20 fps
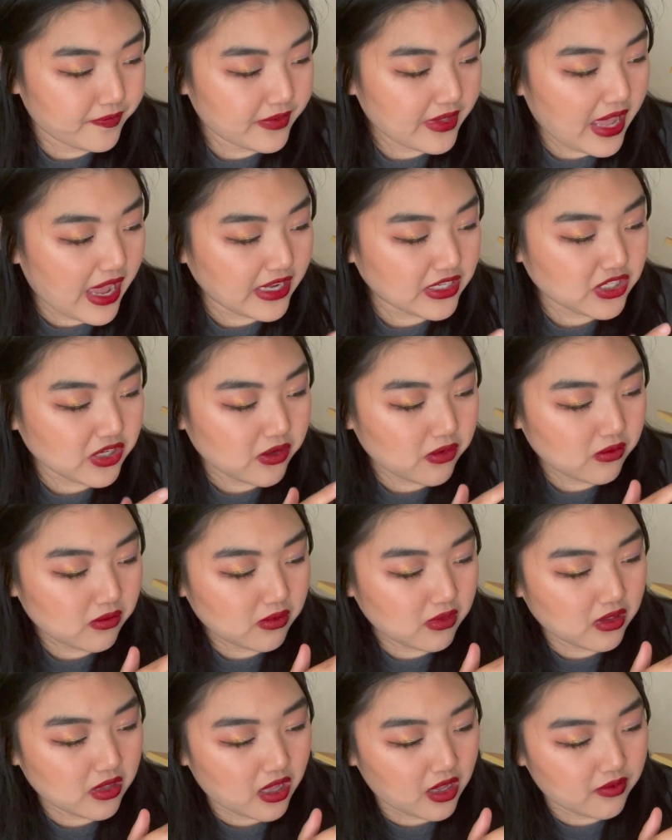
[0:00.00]
I don't
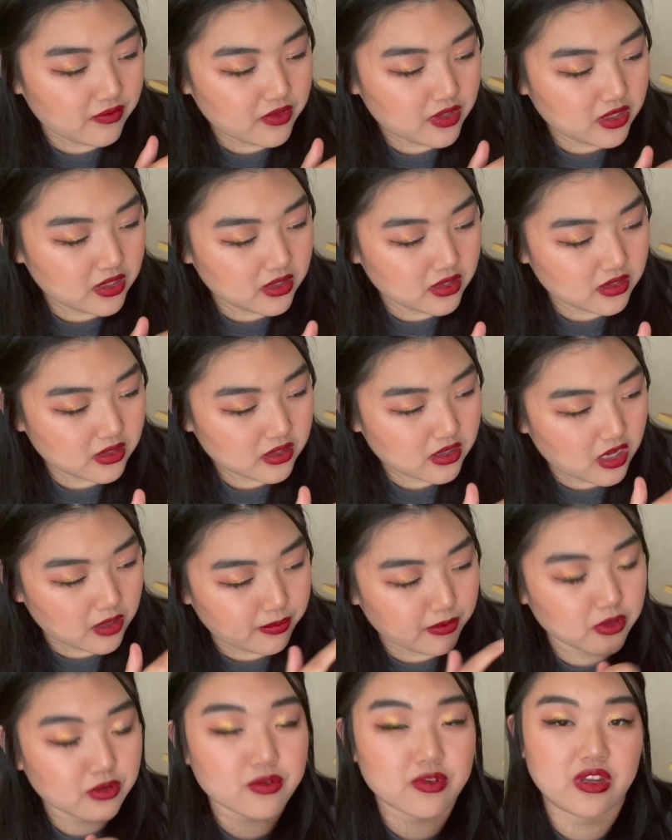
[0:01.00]
love the
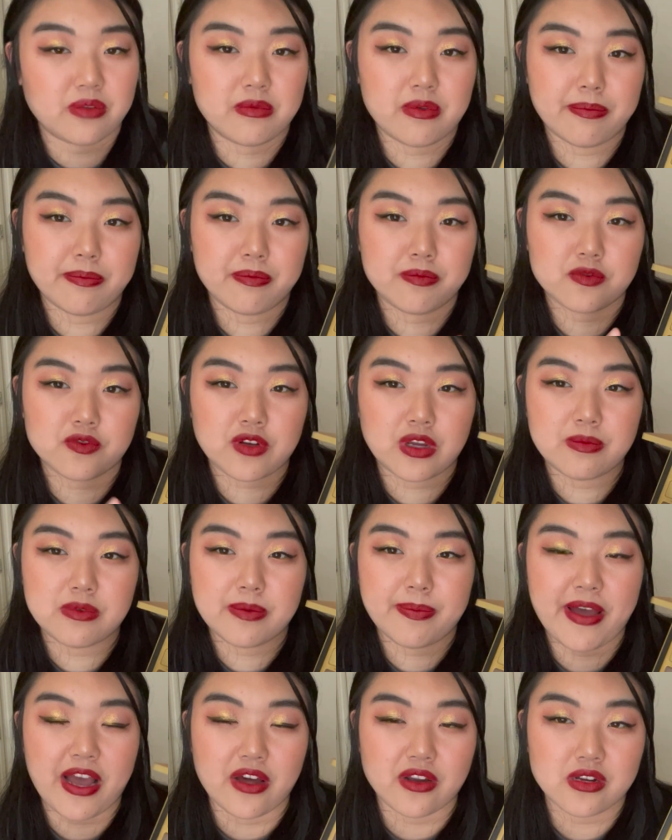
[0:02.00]
couple cream to
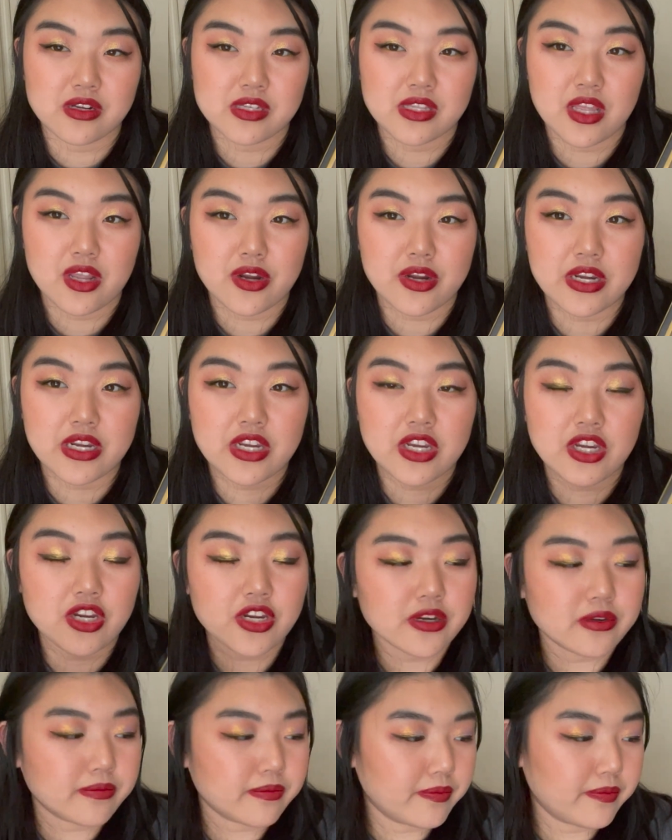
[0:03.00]
powders that are in
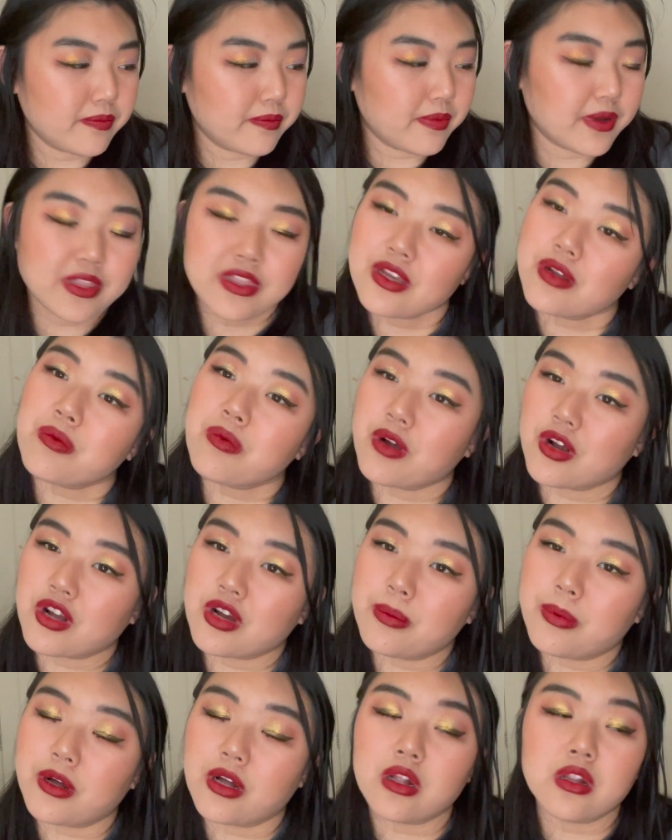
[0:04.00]
here, but they're
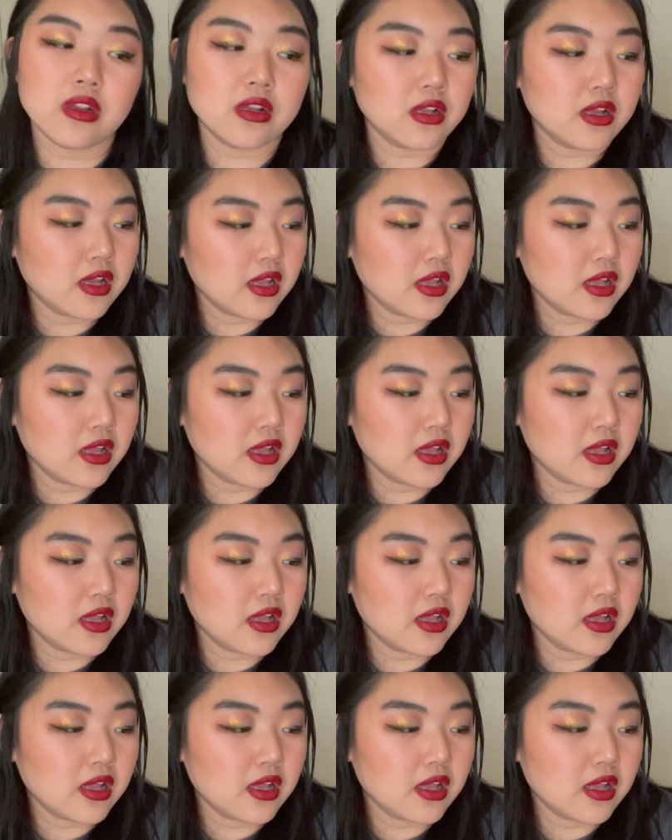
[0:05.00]
workable.